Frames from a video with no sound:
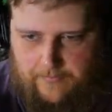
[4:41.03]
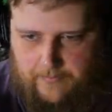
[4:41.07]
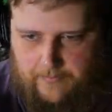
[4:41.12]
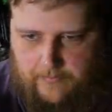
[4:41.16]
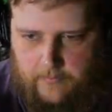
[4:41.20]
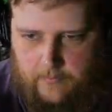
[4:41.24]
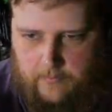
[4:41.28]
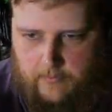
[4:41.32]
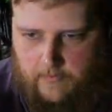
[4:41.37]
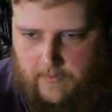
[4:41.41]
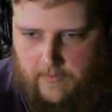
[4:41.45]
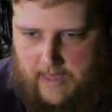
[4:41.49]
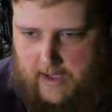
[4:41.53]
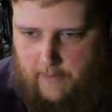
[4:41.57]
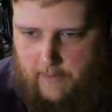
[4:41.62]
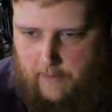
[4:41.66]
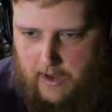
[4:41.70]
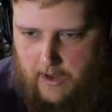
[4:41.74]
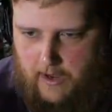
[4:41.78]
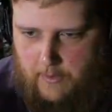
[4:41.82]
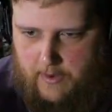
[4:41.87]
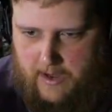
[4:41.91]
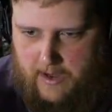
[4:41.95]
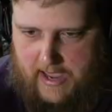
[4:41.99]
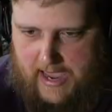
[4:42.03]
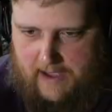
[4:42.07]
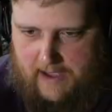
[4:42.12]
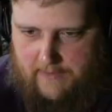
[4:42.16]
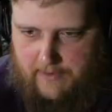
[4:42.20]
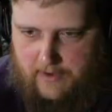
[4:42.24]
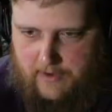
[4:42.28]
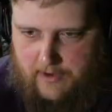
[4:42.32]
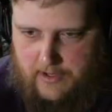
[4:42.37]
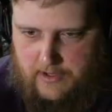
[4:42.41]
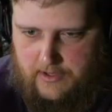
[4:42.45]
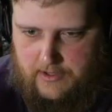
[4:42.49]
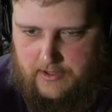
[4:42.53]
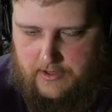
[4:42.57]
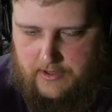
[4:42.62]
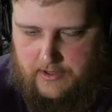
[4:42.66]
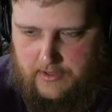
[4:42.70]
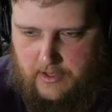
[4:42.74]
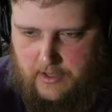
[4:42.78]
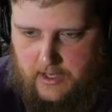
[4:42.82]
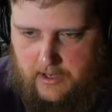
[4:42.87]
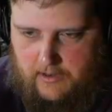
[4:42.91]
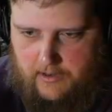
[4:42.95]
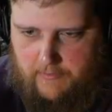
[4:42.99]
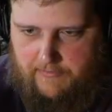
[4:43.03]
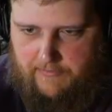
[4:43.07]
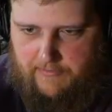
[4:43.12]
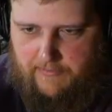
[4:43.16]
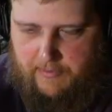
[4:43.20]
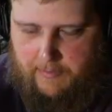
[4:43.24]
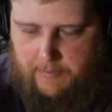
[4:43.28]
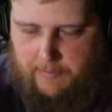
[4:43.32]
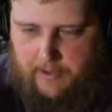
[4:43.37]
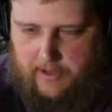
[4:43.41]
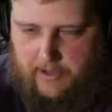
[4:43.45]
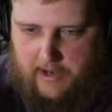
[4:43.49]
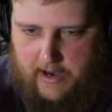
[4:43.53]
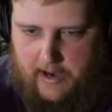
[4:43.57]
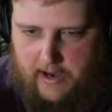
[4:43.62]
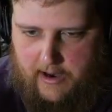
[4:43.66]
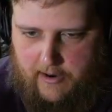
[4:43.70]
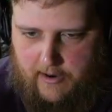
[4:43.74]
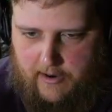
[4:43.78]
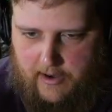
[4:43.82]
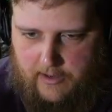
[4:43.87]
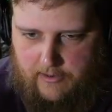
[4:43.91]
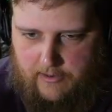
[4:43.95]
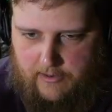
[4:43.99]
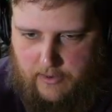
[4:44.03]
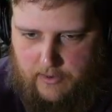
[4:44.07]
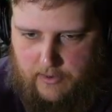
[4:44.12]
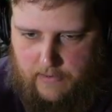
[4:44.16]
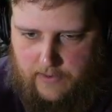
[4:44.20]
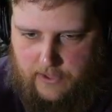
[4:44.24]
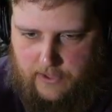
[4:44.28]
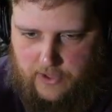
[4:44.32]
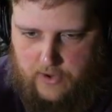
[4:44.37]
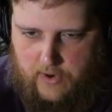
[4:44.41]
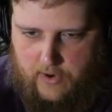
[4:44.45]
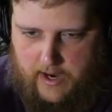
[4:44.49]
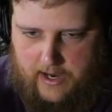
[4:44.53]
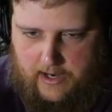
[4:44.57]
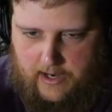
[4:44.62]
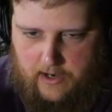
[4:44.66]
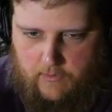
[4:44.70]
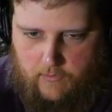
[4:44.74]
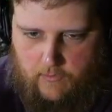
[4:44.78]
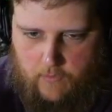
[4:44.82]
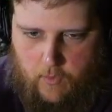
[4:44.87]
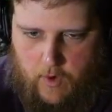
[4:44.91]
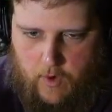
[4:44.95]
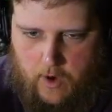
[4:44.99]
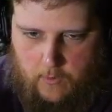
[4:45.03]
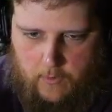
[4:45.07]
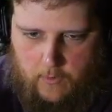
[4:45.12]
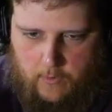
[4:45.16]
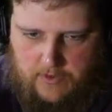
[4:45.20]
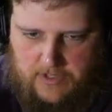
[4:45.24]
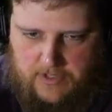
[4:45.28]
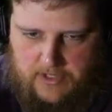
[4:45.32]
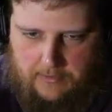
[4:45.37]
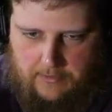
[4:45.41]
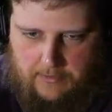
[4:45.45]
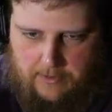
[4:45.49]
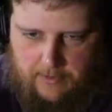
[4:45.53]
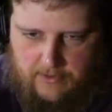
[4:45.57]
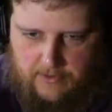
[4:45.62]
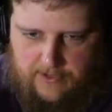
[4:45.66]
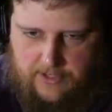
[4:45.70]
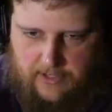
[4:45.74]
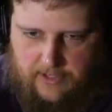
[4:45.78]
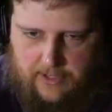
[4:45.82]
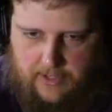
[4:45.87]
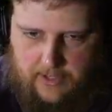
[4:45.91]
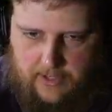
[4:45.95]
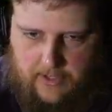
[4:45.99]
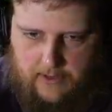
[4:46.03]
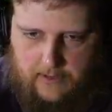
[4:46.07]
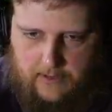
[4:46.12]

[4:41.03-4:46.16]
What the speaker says: That way we have a familiarity too with the track of where we're supposed to go.